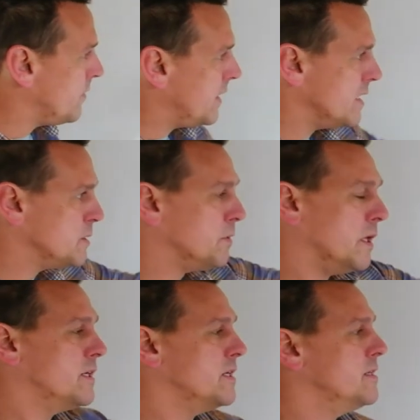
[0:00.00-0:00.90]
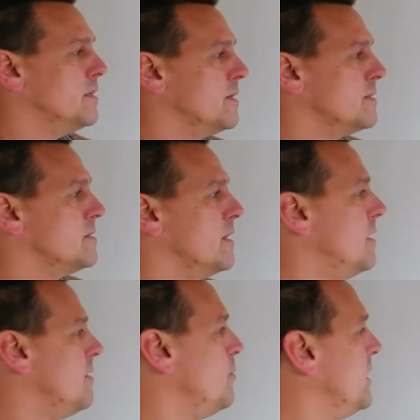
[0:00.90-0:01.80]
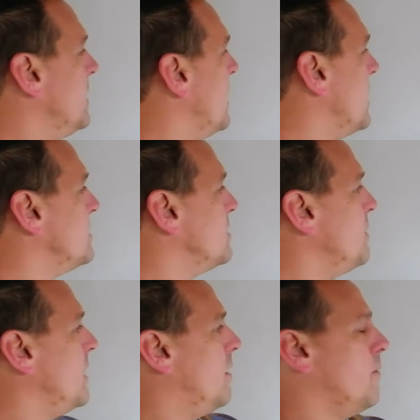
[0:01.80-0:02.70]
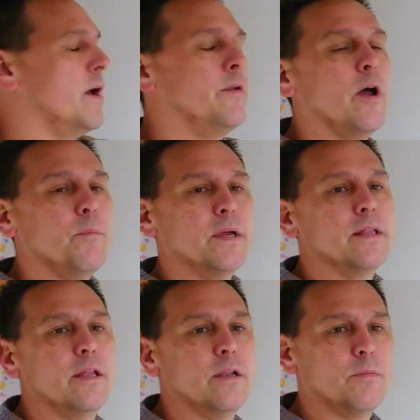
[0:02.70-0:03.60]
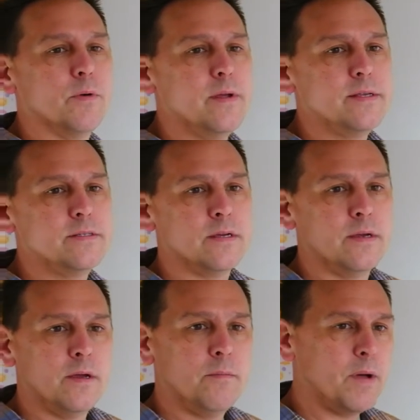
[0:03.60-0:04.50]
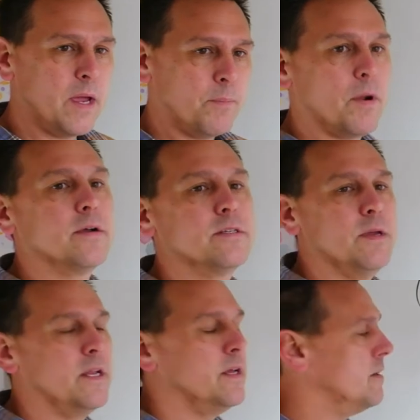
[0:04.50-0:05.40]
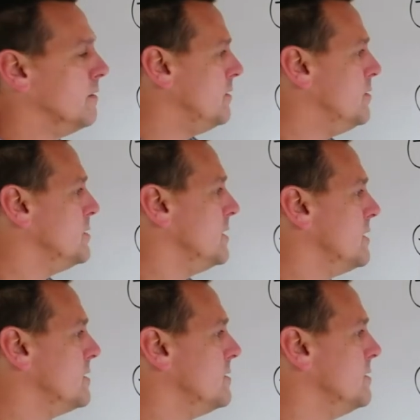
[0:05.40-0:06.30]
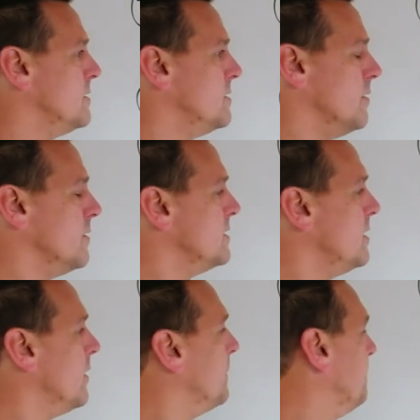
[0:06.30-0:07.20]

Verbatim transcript: that gets plugged into this. And then we can estimate around how big that number is by approximating using this, this series here.